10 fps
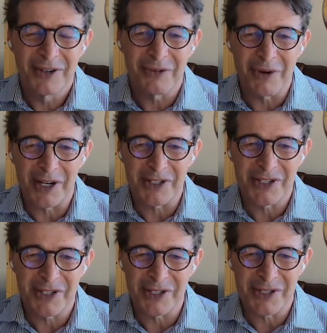Raj
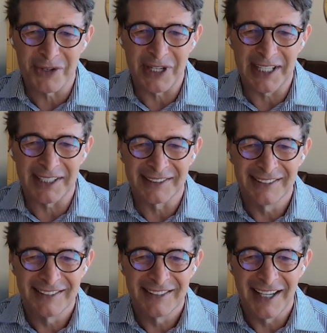Sisodia.
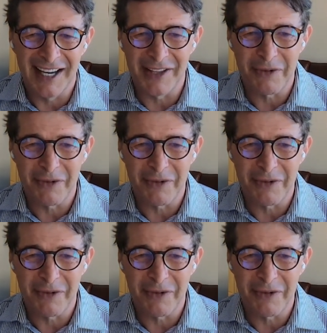Hey there,